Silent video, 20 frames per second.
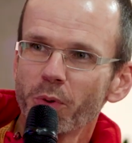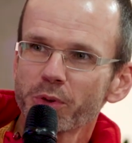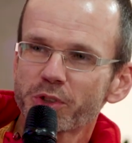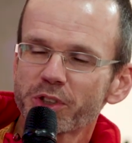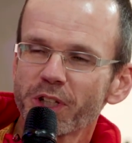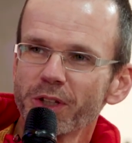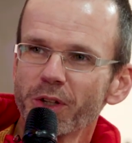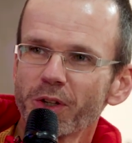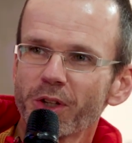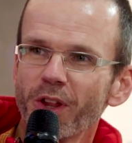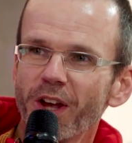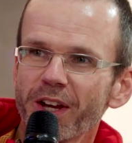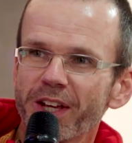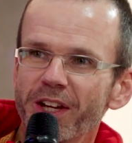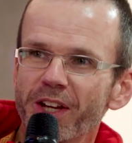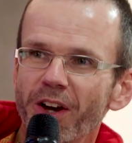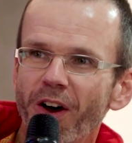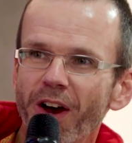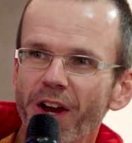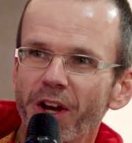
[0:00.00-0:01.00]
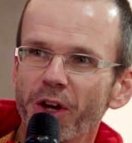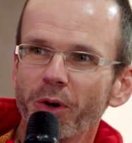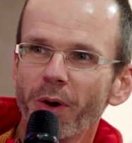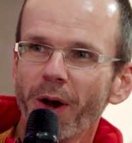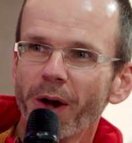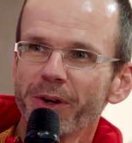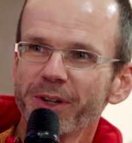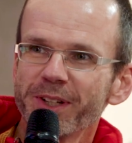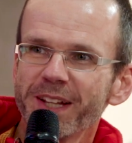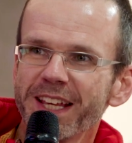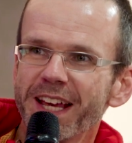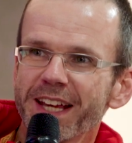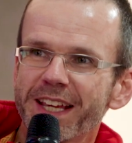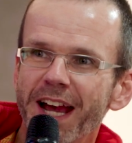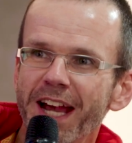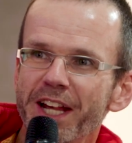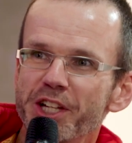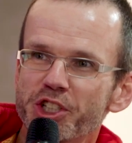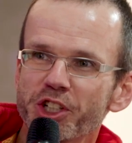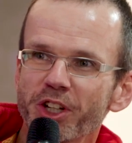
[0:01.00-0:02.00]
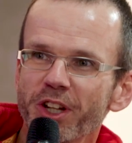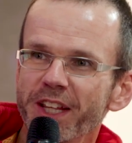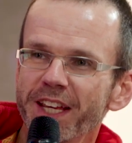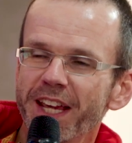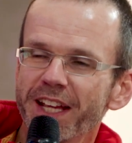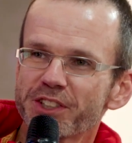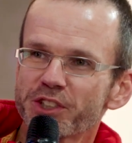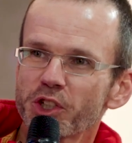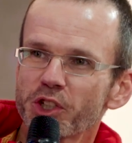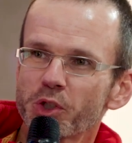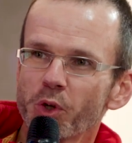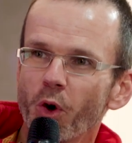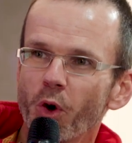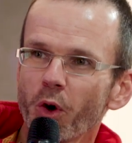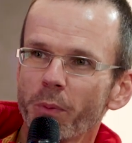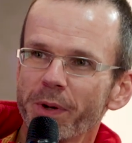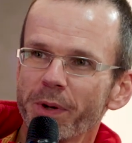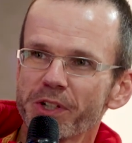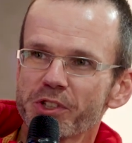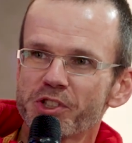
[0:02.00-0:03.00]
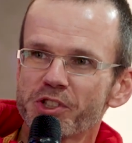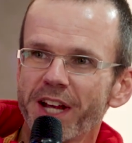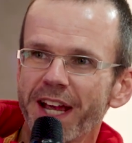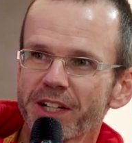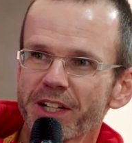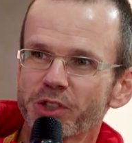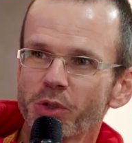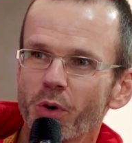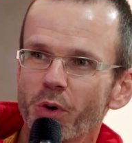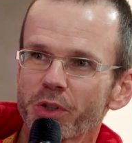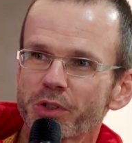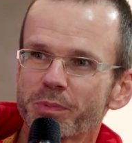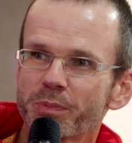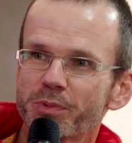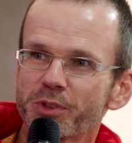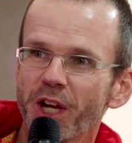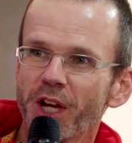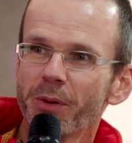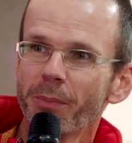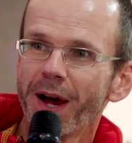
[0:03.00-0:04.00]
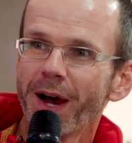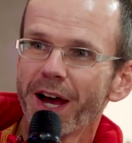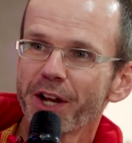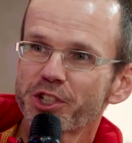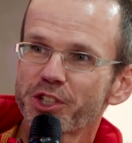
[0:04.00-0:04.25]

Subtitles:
You also look like a guy who only occasionally gets to talk because Jack talks so